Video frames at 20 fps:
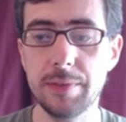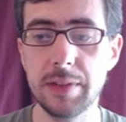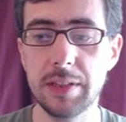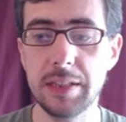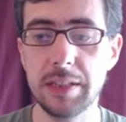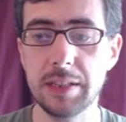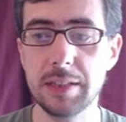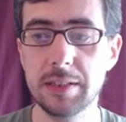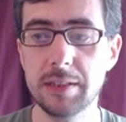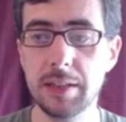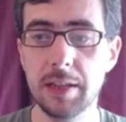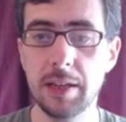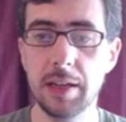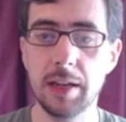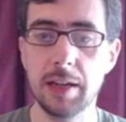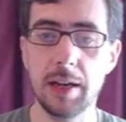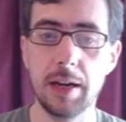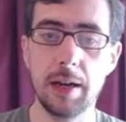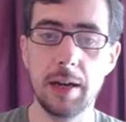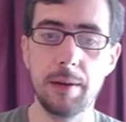Invidious
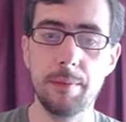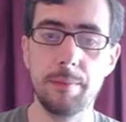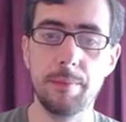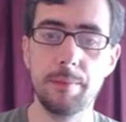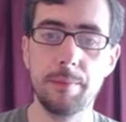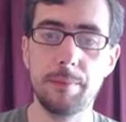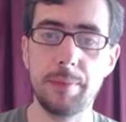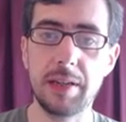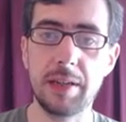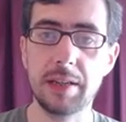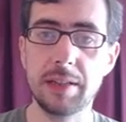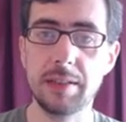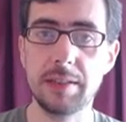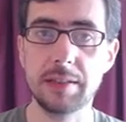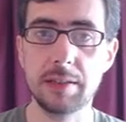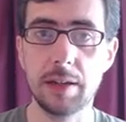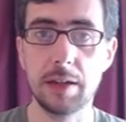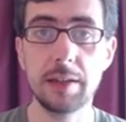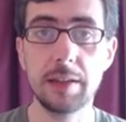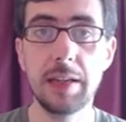um,
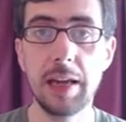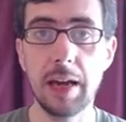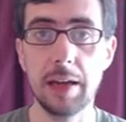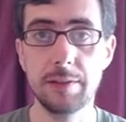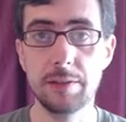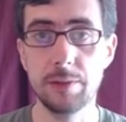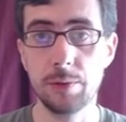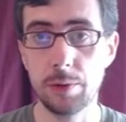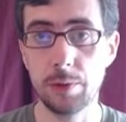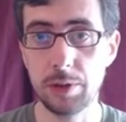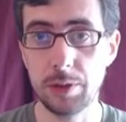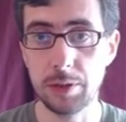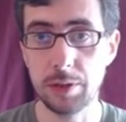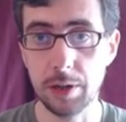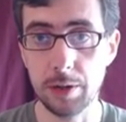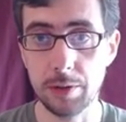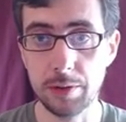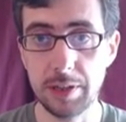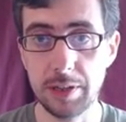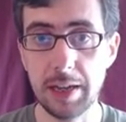because it's like yes,
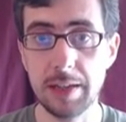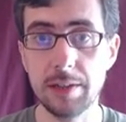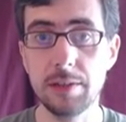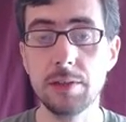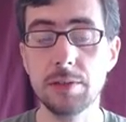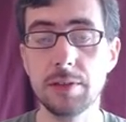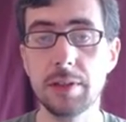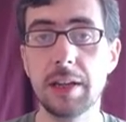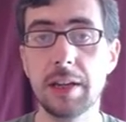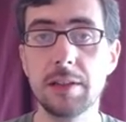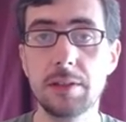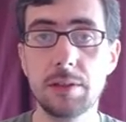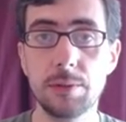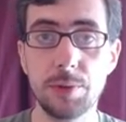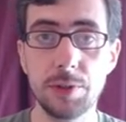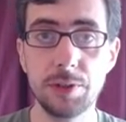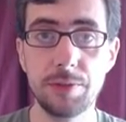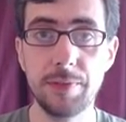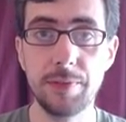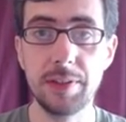you know, the end user gets
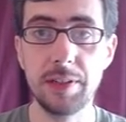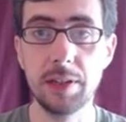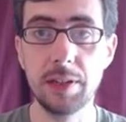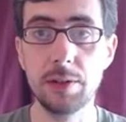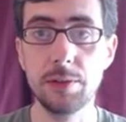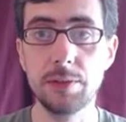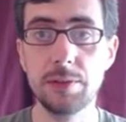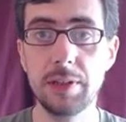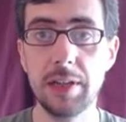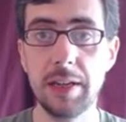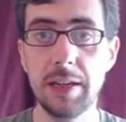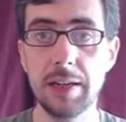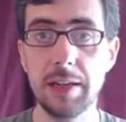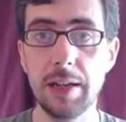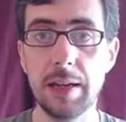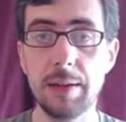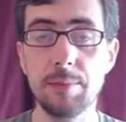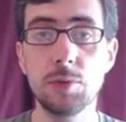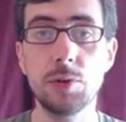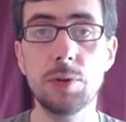to watch videos
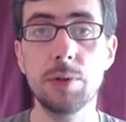in a